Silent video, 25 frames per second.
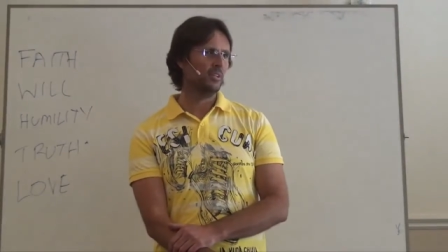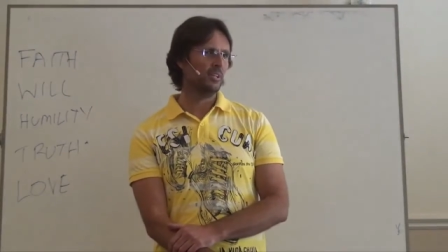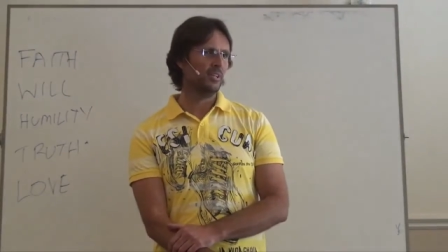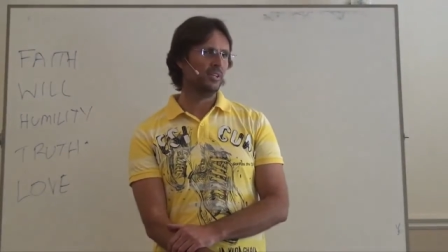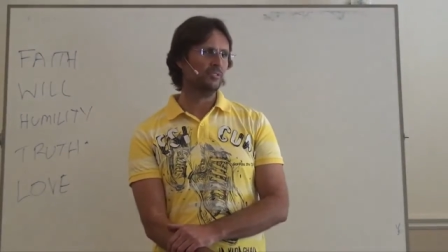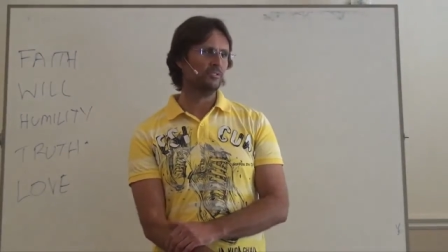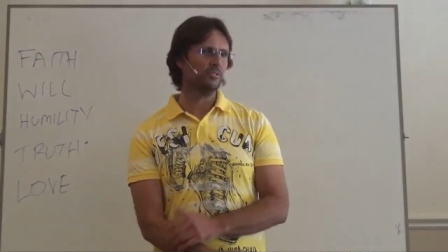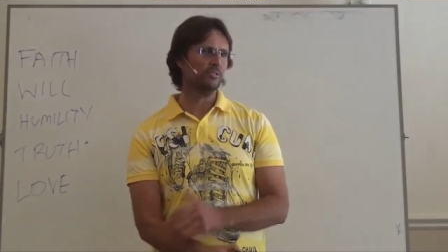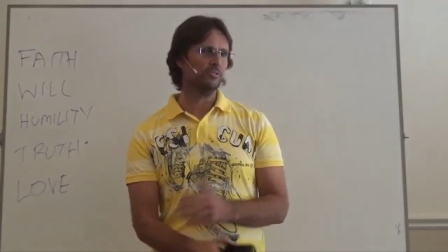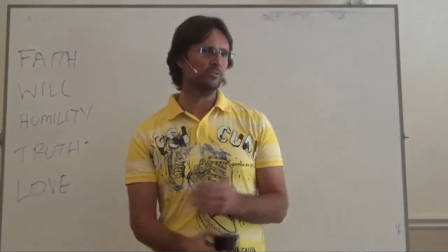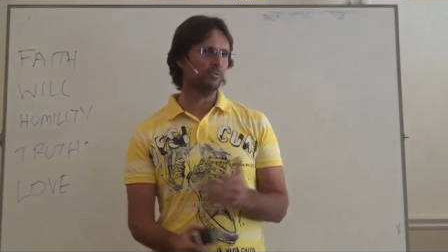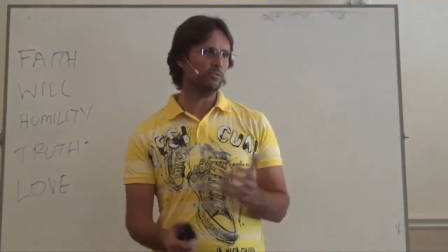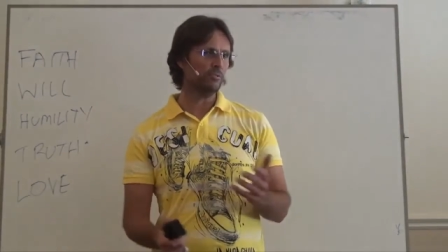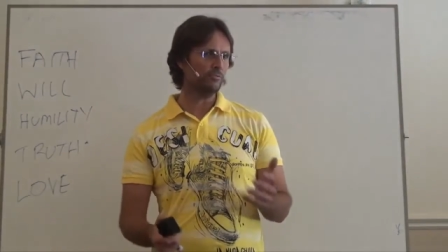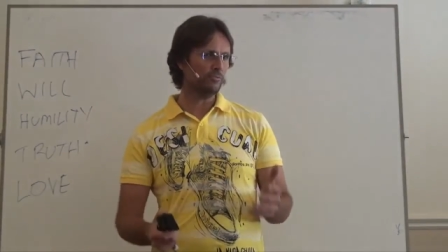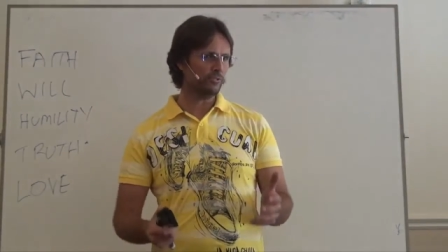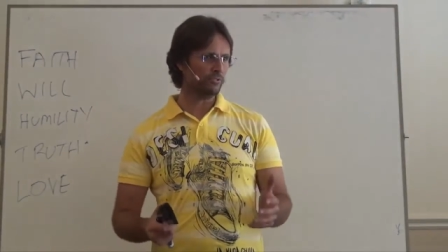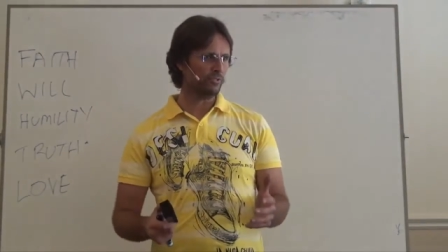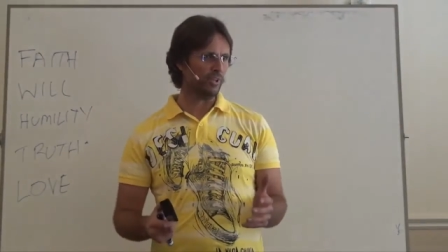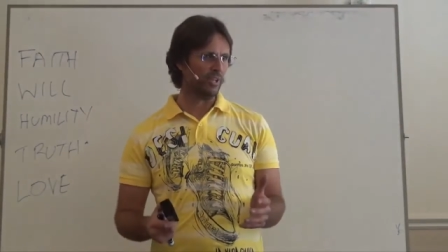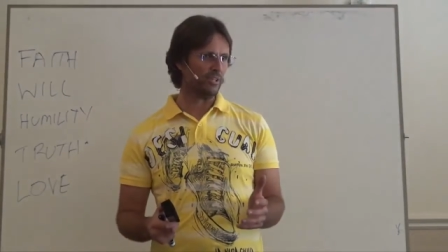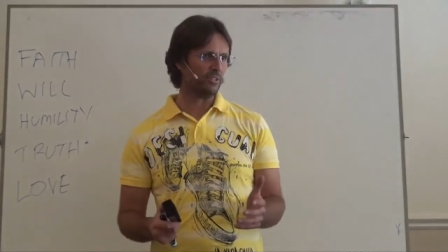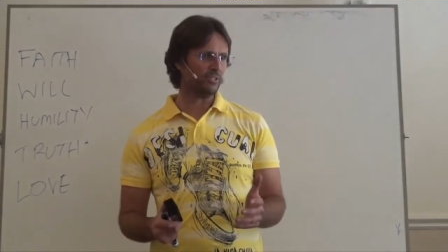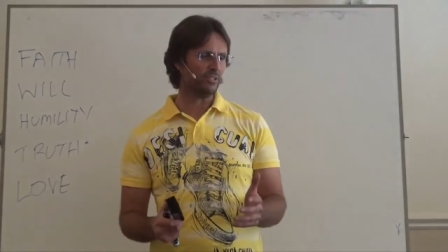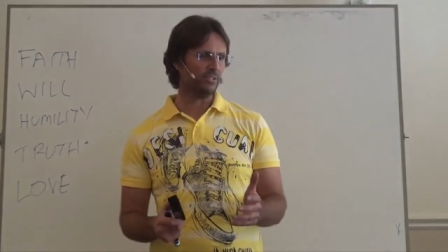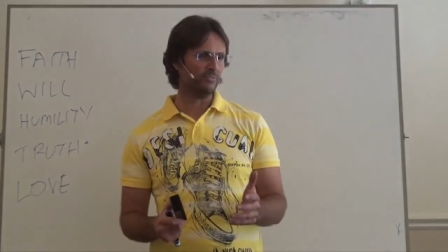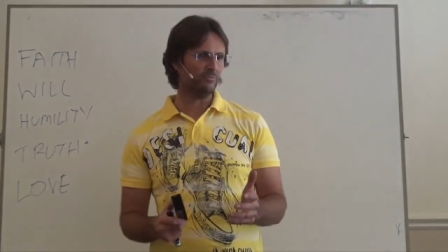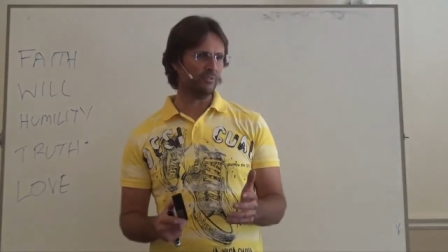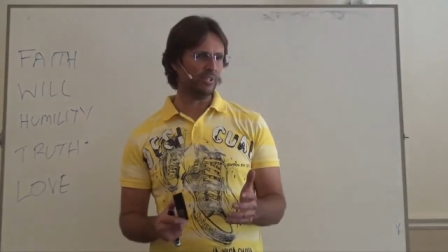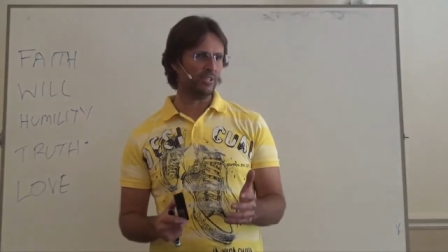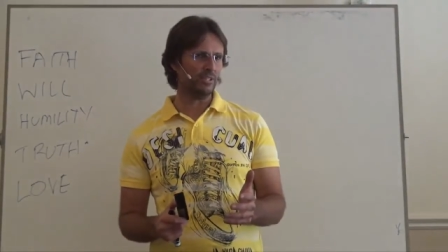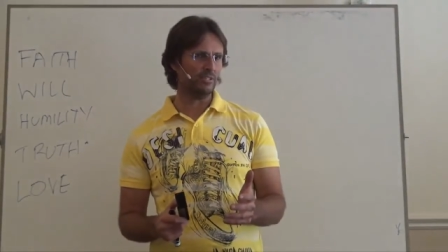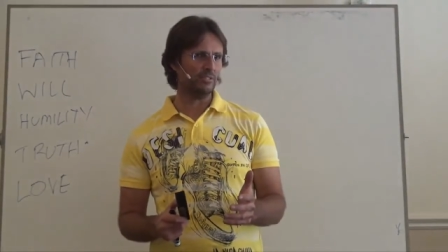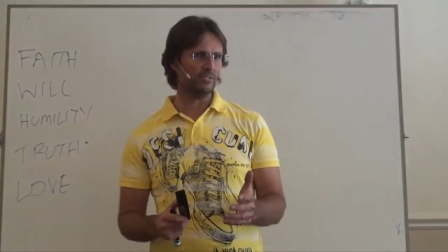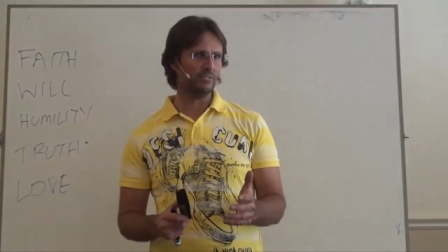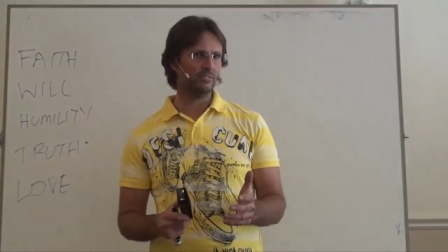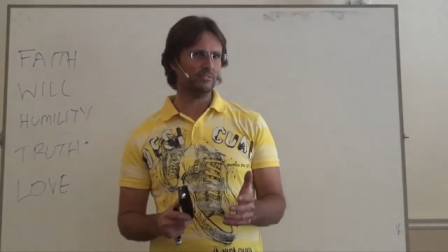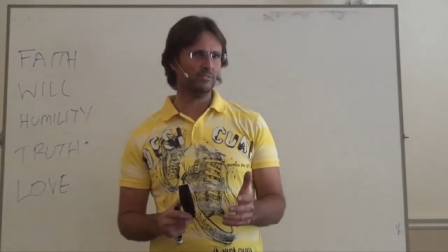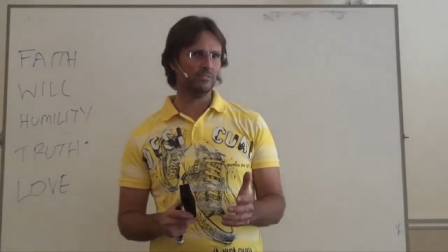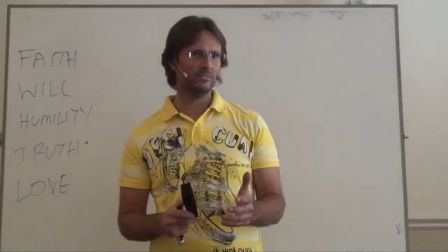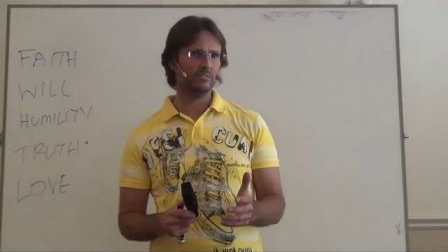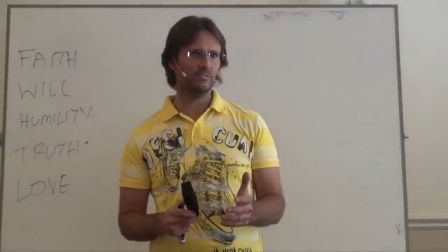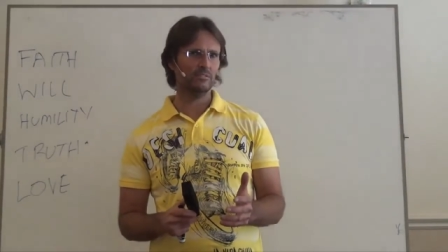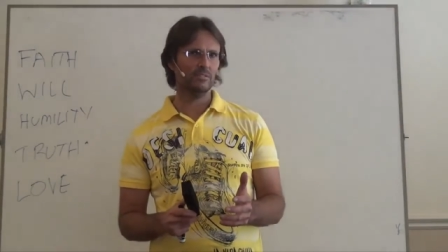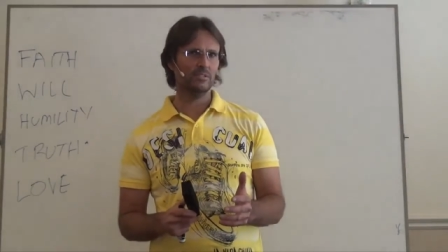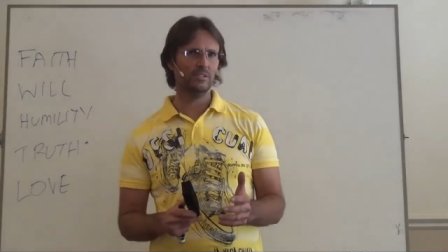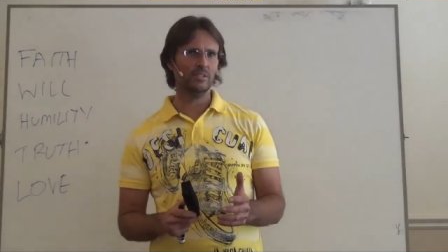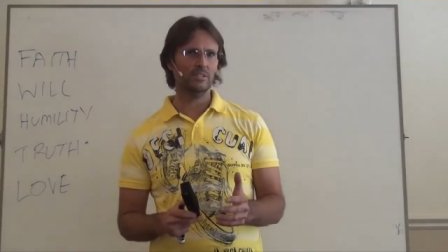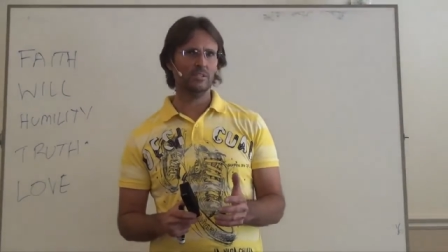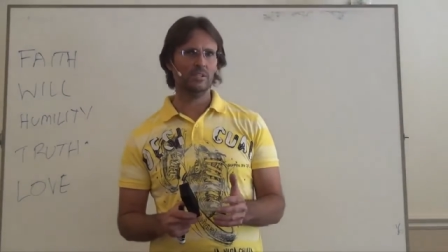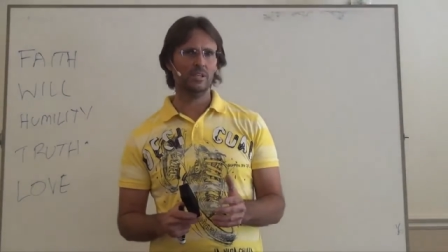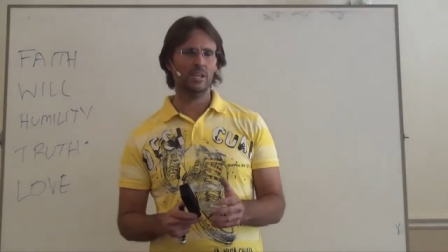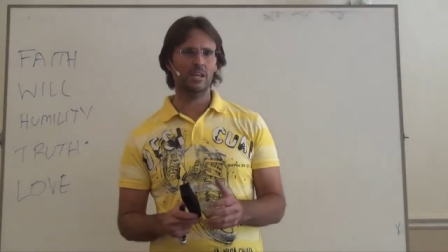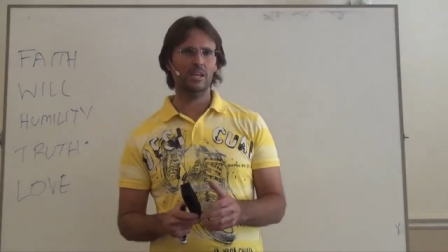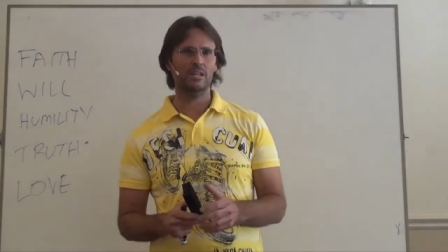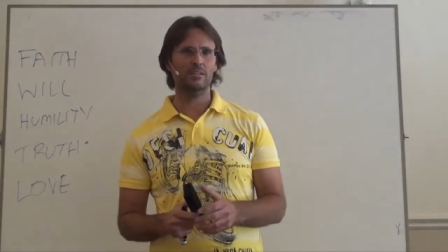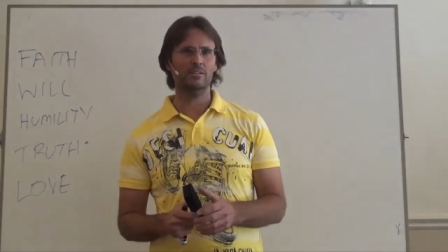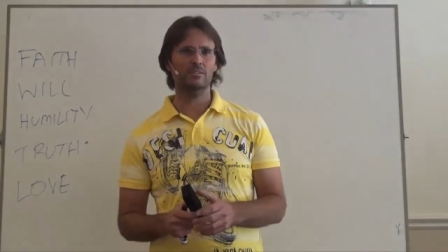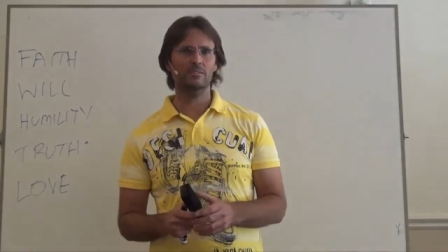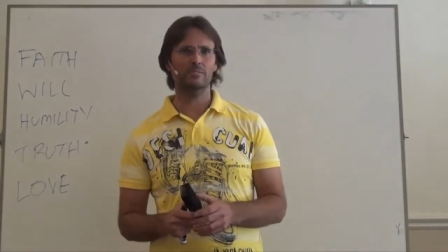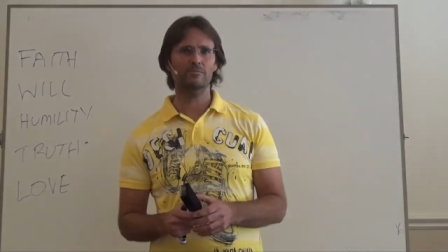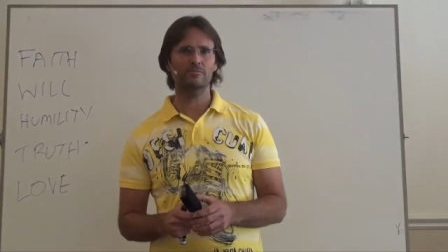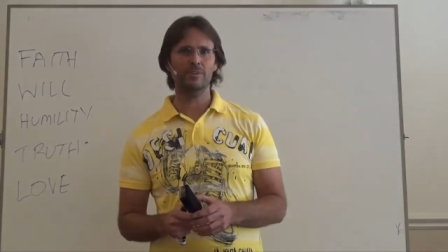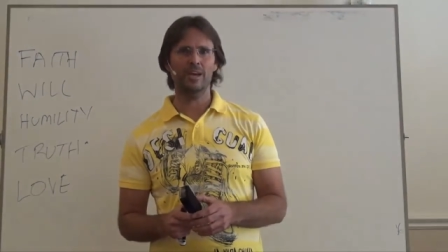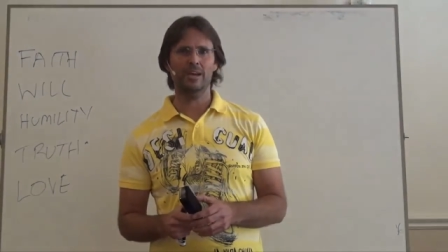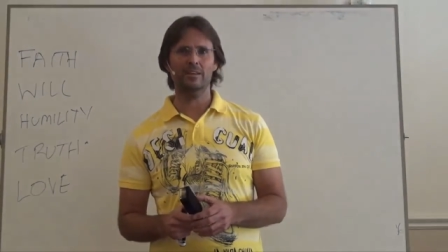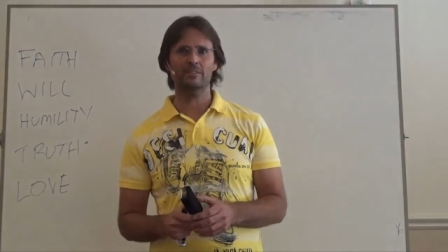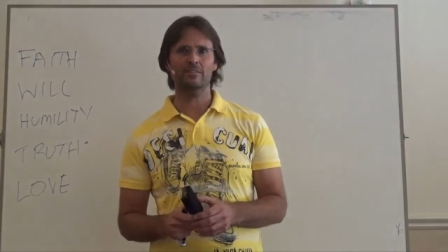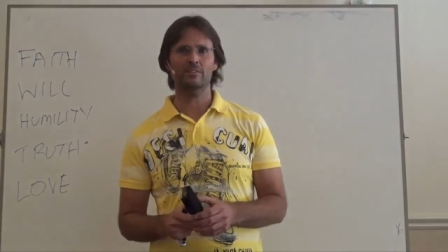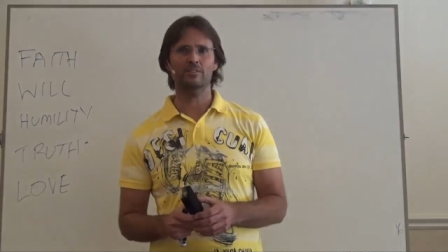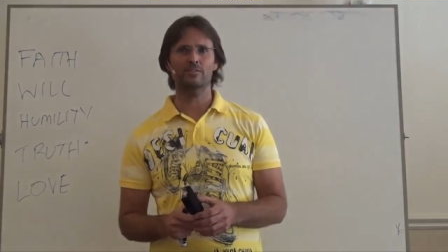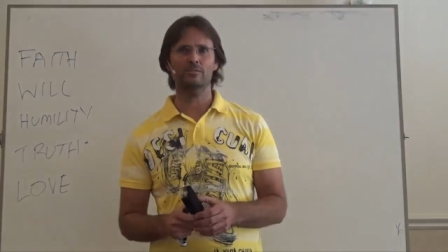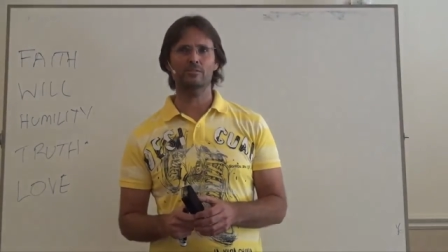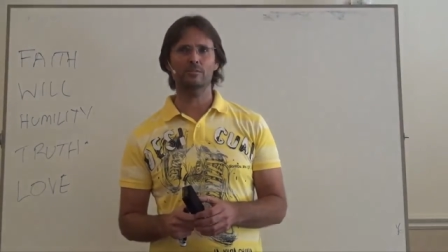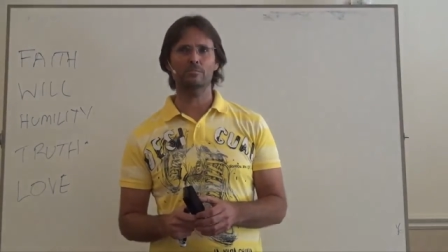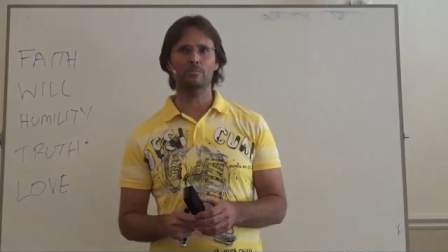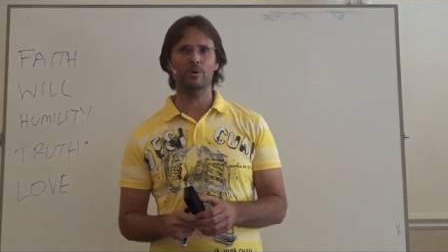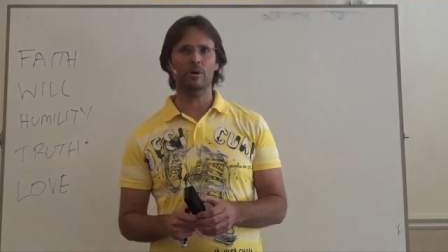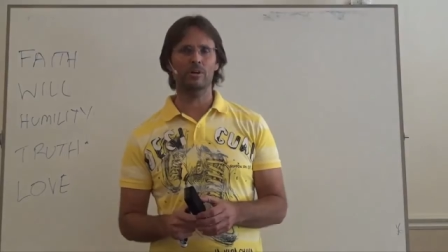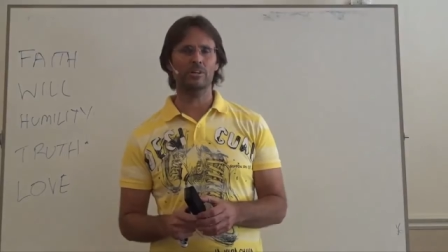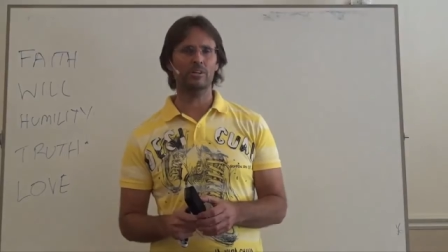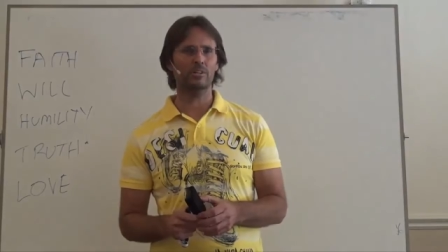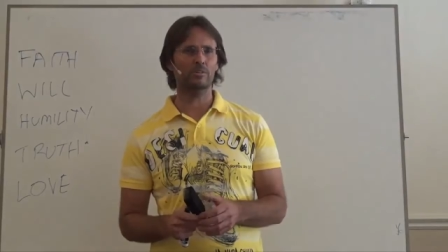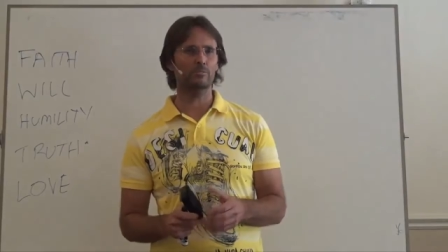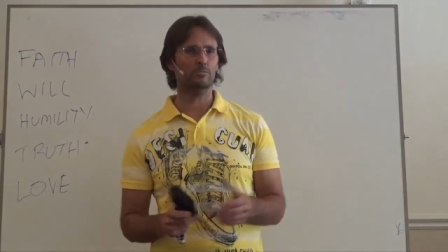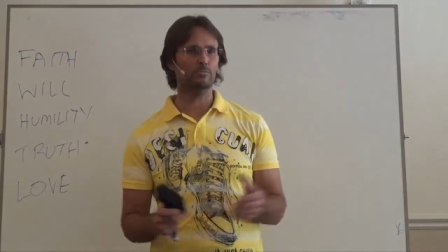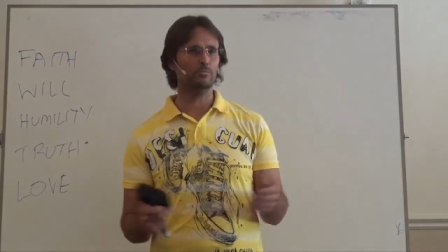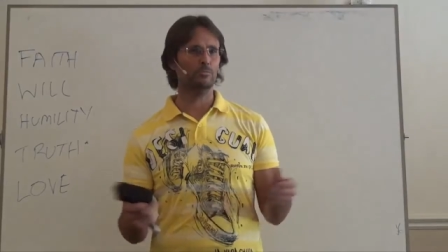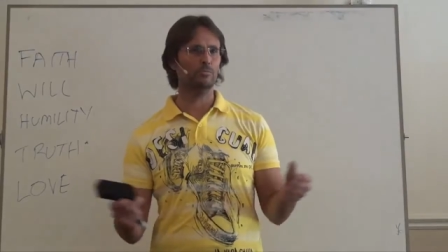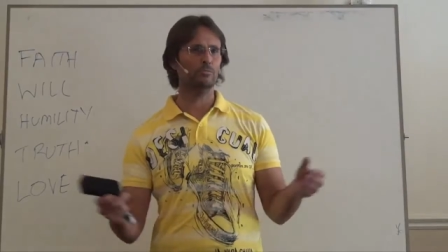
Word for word: It's a law of attraction event. And the fact that your body